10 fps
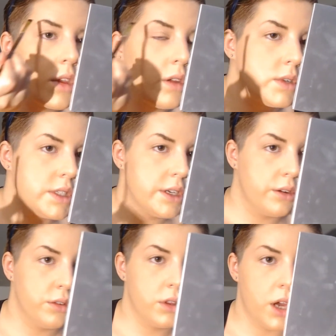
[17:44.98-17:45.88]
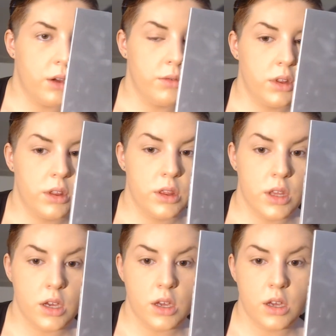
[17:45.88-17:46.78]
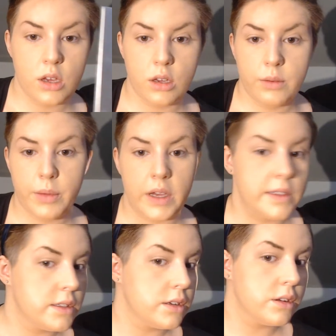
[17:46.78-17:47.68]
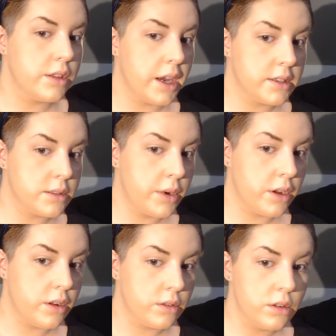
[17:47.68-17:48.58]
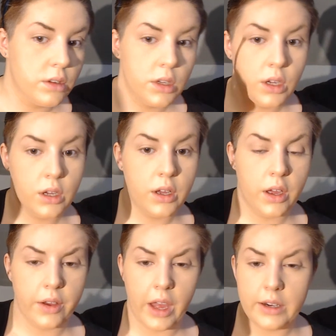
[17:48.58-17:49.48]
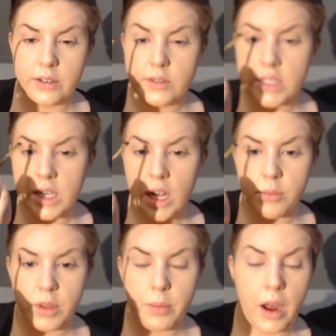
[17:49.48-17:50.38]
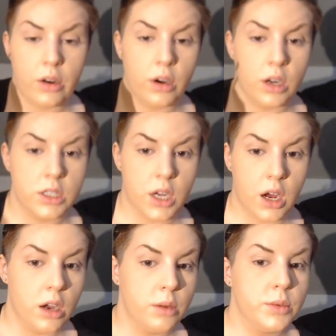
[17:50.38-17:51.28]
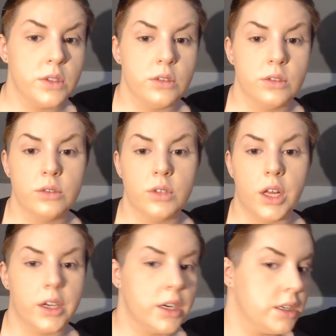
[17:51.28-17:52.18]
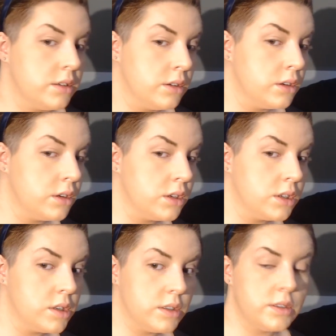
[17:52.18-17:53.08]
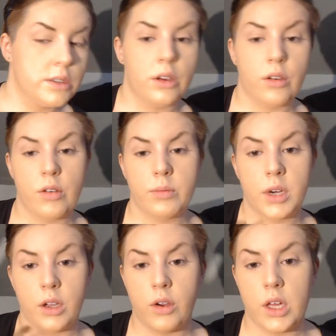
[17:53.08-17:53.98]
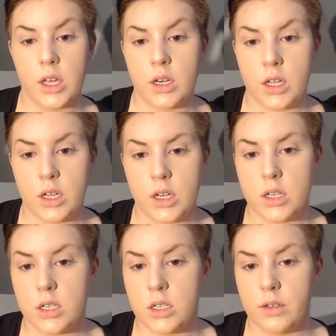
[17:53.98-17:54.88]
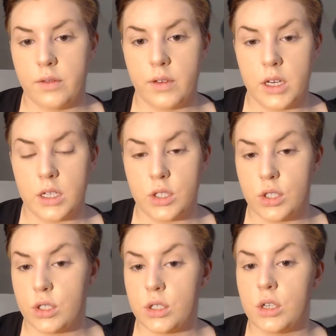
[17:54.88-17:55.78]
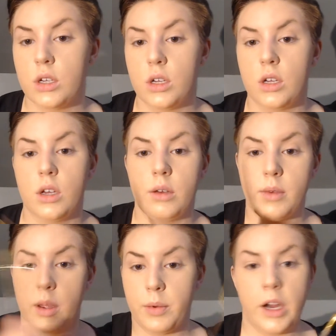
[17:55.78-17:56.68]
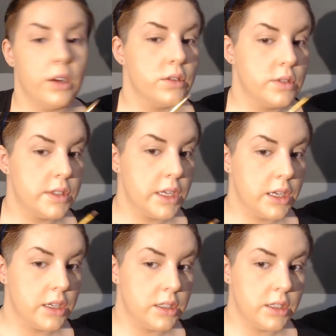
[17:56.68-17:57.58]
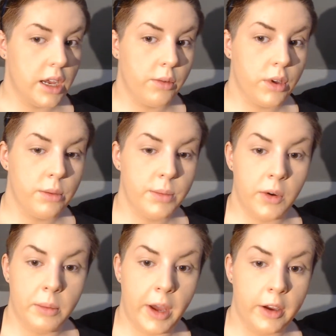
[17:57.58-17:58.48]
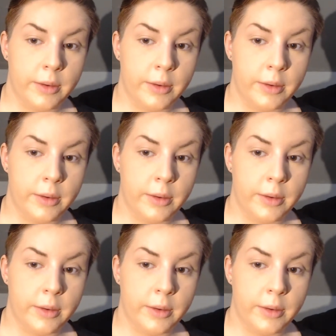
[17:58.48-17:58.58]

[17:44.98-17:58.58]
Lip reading: once I go through that with the pencil, that's when I'll kind of stamp the powder on top to lock it in. So I'm gonna go ahead and finish my brows, and I will be right back.